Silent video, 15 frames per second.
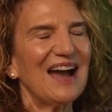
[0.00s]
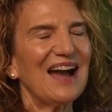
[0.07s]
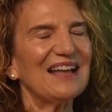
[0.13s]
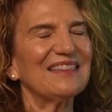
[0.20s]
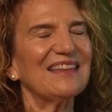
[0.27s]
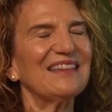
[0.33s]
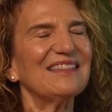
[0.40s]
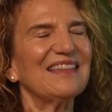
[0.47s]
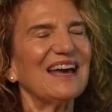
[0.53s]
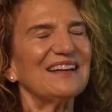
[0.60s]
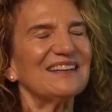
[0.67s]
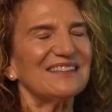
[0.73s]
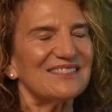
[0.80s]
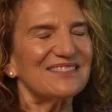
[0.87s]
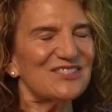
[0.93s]
And then that
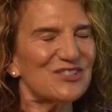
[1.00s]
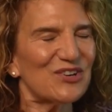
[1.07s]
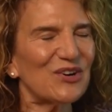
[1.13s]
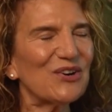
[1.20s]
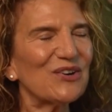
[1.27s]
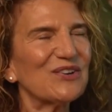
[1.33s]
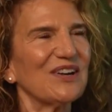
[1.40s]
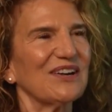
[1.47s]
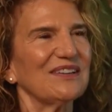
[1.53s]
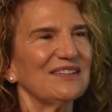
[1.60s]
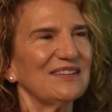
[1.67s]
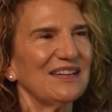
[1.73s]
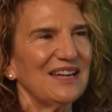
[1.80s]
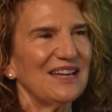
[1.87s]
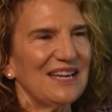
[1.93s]
turn
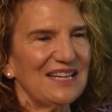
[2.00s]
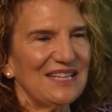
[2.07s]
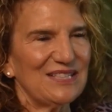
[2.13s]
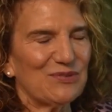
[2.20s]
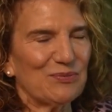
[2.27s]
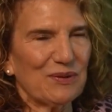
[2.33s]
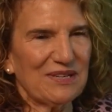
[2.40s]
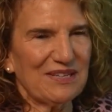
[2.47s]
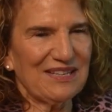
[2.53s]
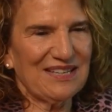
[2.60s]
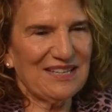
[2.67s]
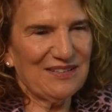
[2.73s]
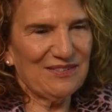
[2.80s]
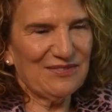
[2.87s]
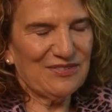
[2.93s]
on is what
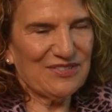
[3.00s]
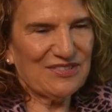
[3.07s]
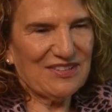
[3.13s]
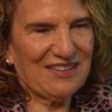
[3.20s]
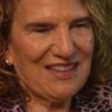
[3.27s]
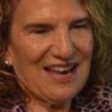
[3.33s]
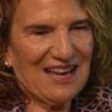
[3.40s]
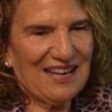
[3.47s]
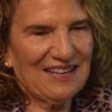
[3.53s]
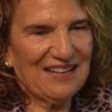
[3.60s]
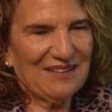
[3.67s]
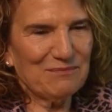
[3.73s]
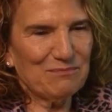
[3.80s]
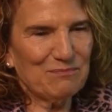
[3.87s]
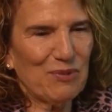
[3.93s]
gives that
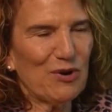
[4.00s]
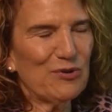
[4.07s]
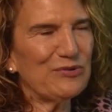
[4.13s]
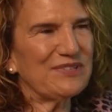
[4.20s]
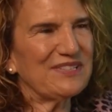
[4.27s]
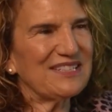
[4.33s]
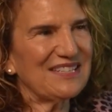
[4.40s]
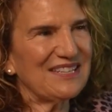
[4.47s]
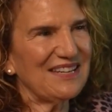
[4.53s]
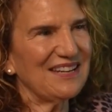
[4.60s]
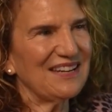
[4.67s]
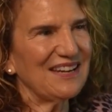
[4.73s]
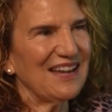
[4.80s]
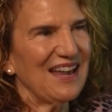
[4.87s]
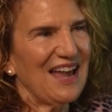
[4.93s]
potency
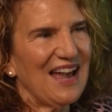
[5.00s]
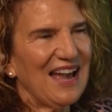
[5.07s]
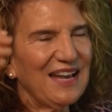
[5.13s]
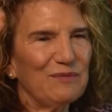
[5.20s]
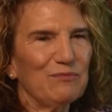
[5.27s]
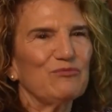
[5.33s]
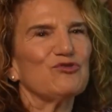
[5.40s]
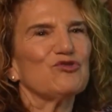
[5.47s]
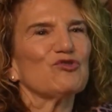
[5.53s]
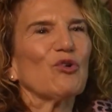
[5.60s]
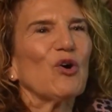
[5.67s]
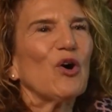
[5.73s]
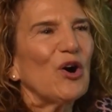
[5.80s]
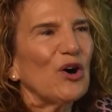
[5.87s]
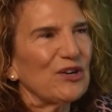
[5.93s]
and
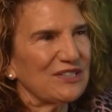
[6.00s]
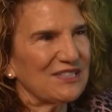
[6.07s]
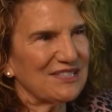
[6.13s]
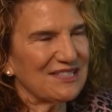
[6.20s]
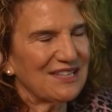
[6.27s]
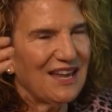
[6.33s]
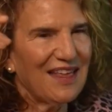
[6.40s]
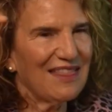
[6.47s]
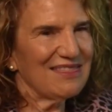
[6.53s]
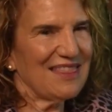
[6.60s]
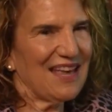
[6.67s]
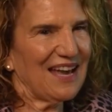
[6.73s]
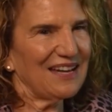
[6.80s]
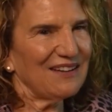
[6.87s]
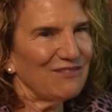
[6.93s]
draws
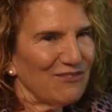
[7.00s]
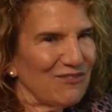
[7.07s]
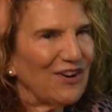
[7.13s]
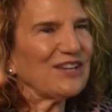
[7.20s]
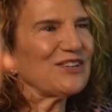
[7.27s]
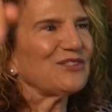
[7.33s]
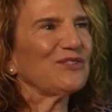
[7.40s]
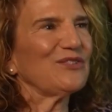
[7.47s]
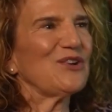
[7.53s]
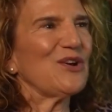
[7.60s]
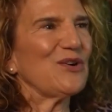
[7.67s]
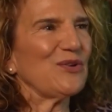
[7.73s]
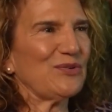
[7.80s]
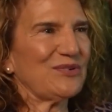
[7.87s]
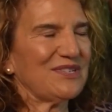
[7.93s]
that final
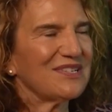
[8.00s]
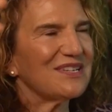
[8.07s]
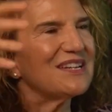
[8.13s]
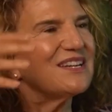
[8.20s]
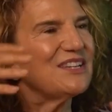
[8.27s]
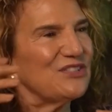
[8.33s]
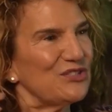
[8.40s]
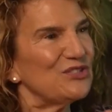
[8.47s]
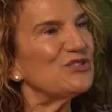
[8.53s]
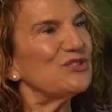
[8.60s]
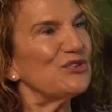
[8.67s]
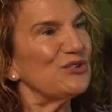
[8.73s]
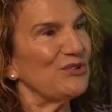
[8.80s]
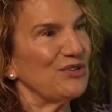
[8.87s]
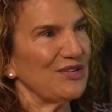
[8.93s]
note
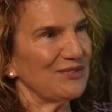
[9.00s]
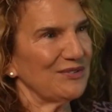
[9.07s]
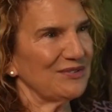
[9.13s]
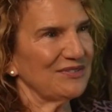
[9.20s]
to you,